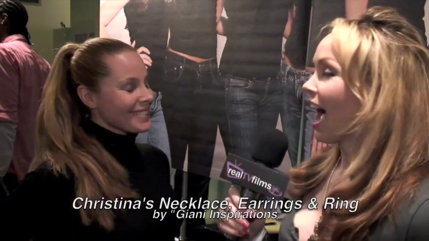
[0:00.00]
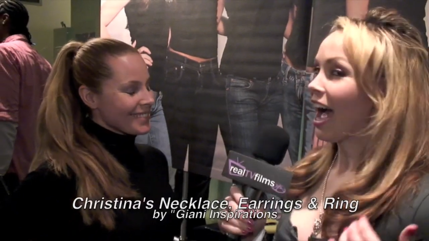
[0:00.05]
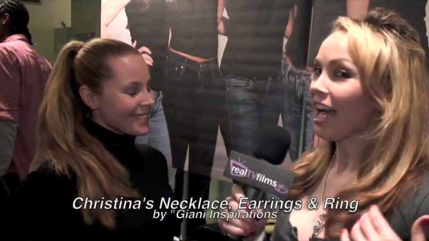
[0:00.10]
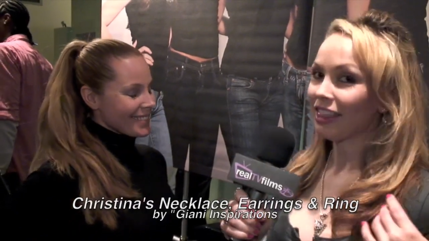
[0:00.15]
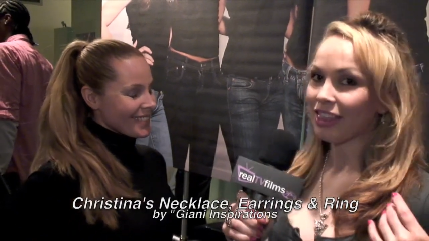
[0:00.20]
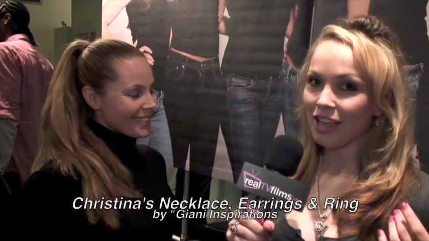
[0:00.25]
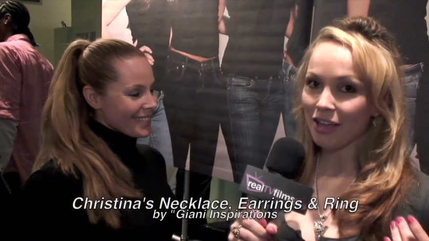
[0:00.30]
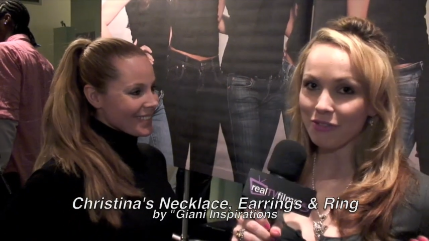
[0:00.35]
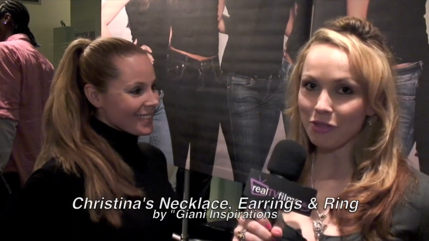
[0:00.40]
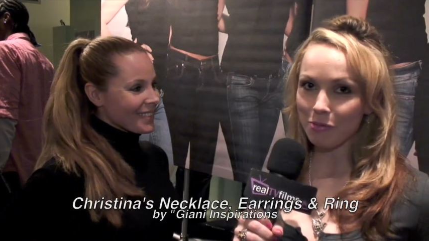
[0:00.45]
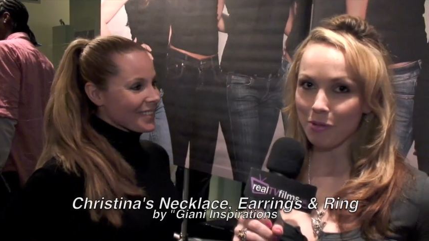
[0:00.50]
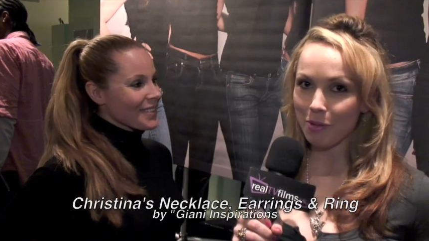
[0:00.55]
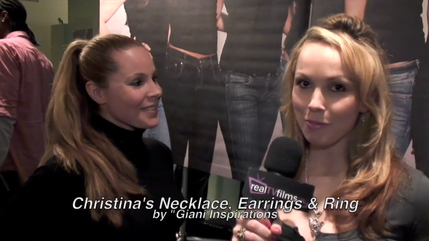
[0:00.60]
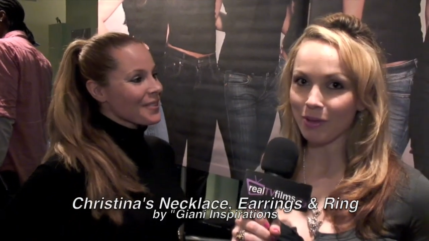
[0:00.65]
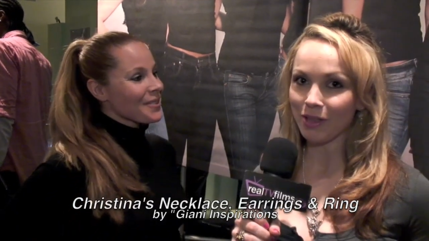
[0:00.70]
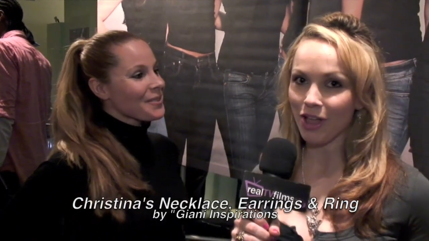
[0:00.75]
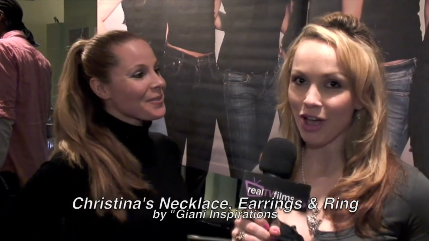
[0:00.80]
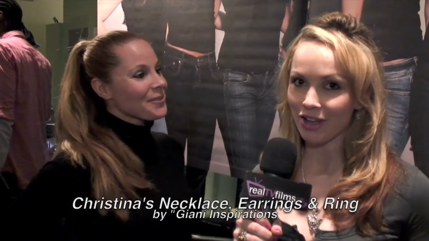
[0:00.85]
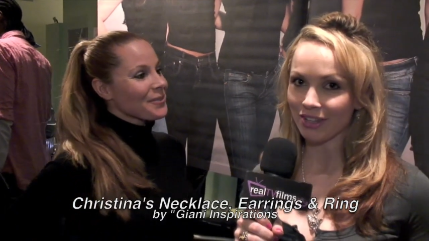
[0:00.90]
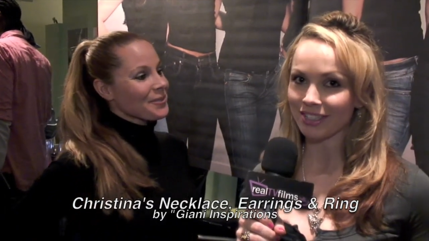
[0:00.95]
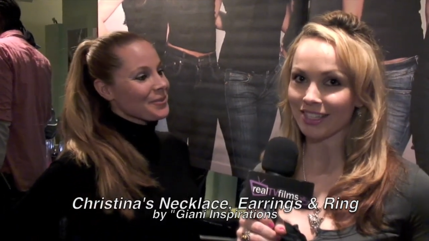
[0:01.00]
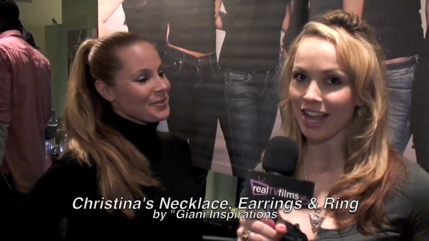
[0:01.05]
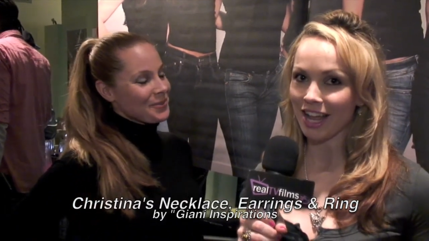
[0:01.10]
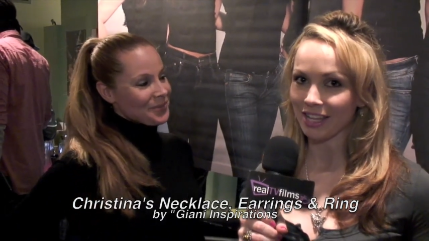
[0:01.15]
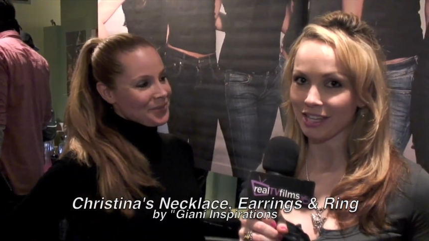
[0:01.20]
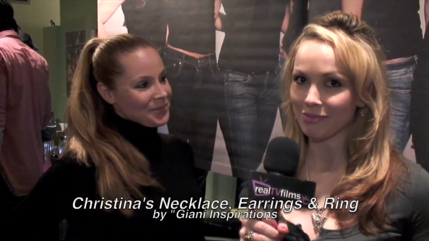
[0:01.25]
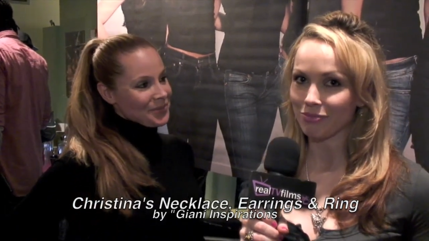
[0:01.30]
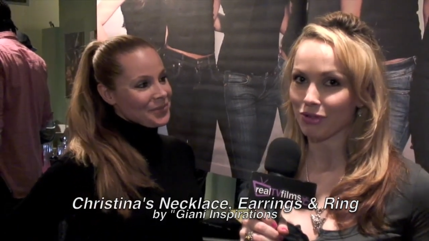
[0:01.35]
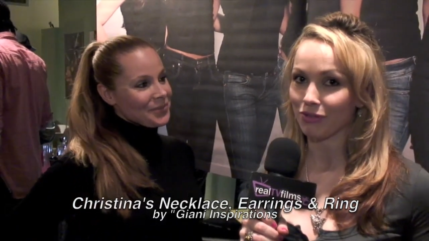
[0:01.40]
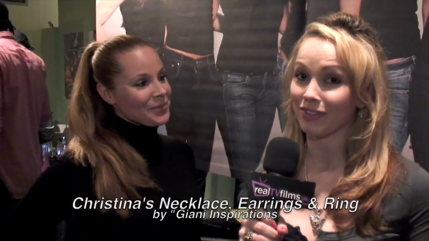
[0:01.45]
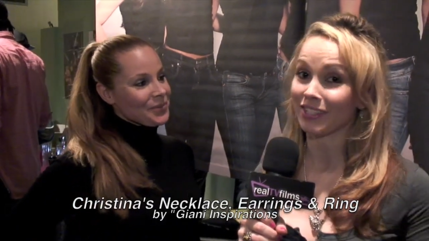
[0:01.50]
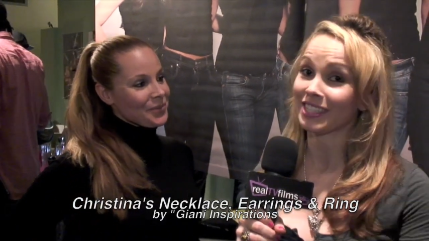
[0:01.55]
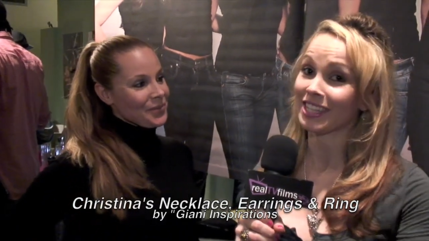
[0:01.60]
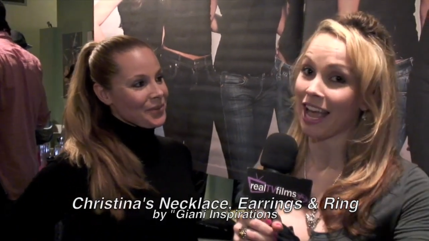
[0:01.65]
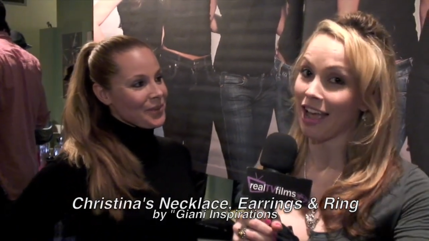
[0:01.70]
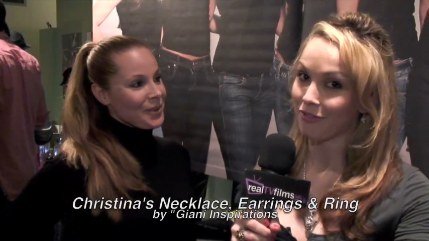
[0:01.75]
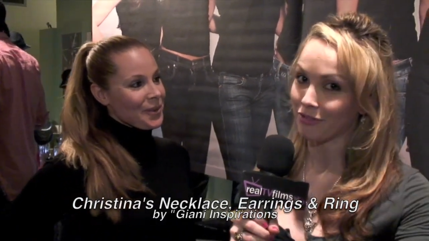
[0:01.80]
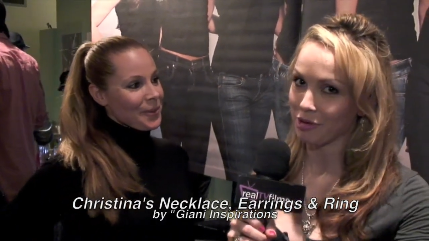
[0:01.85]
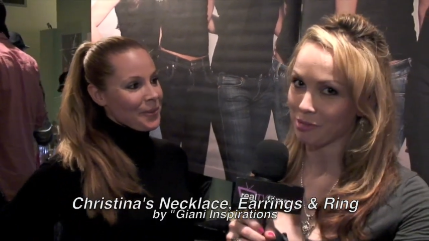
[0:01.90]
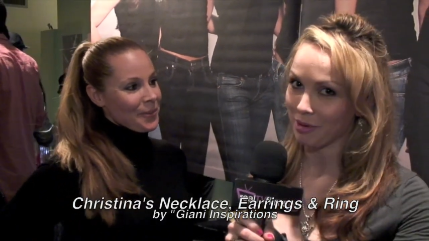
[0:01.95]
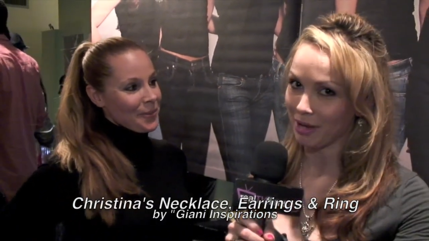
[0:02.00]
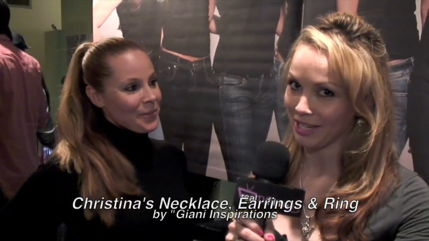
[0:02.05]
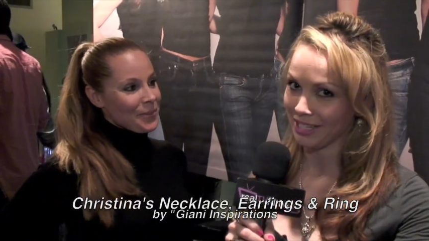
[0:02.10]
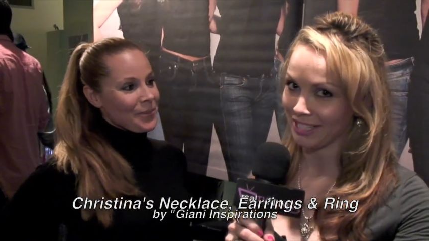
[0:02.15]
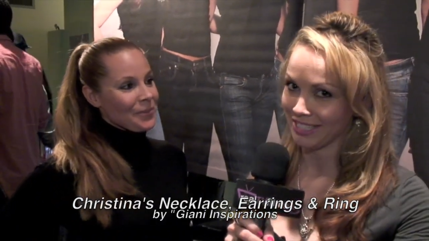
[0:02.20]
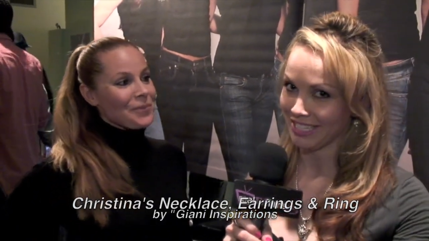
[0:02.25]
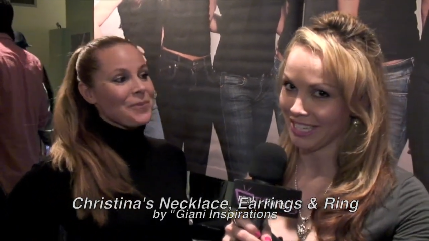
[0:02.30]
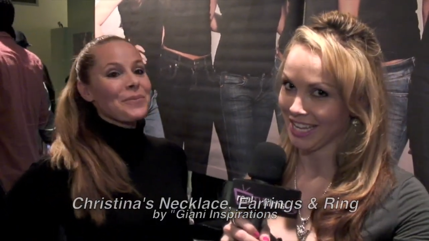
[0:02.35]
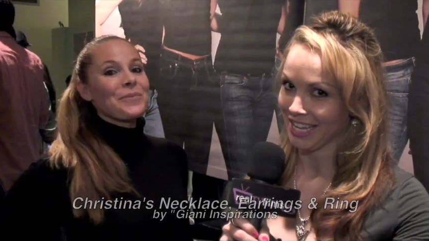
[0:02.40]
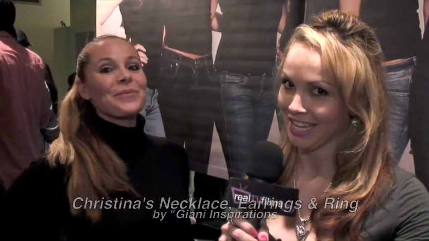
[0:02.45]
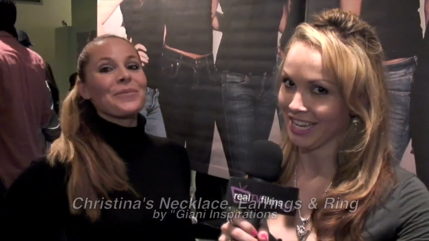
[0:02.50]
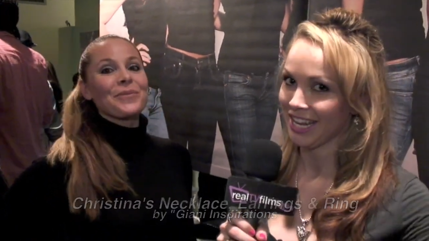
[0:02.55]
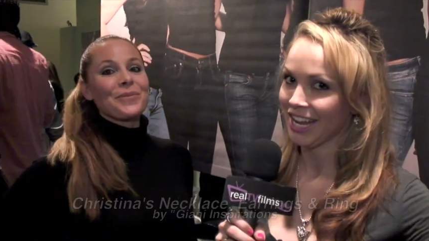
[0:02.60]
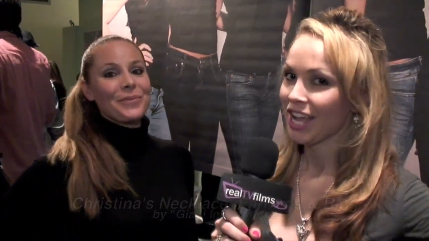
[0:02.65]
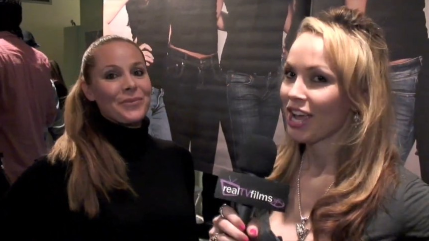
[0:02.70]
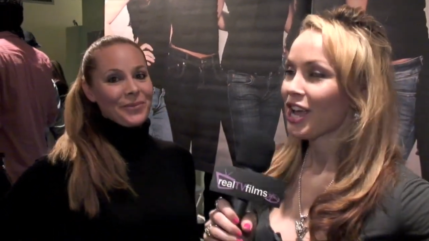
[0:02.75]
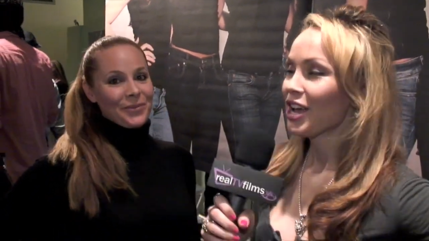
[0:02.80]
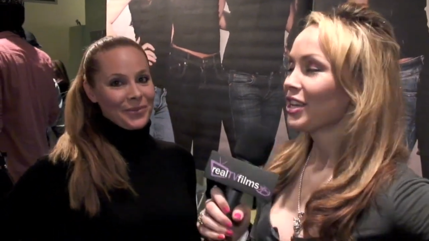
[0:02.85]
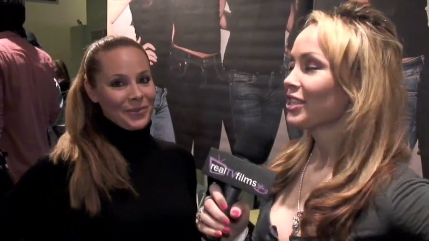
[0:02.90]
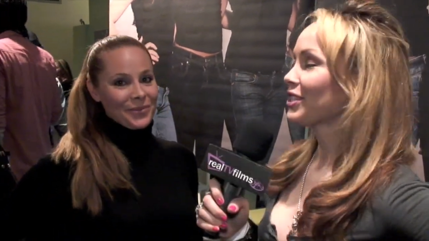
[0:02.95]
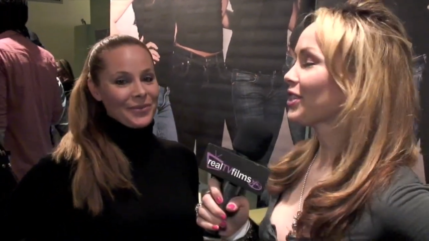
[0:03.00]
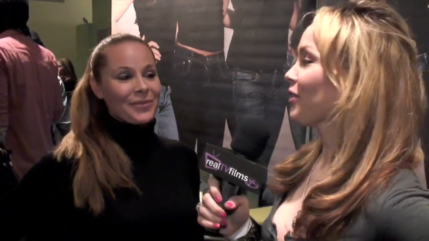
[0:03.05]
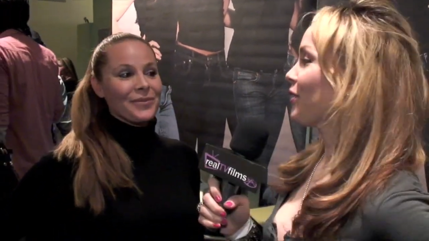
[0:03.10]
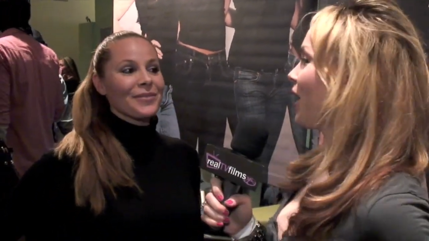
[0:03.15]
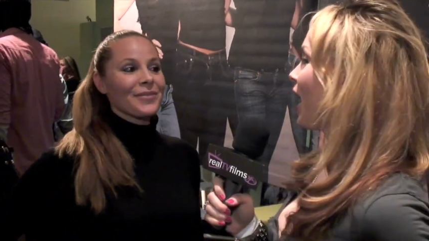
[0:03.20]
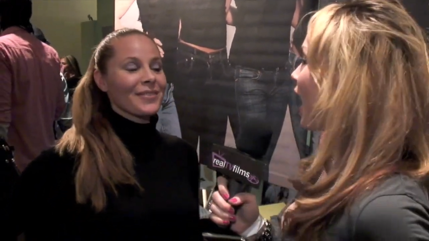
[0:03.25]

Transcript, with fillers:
Speaker 1: I love the Pippi Longstocking movies. Everybody did. So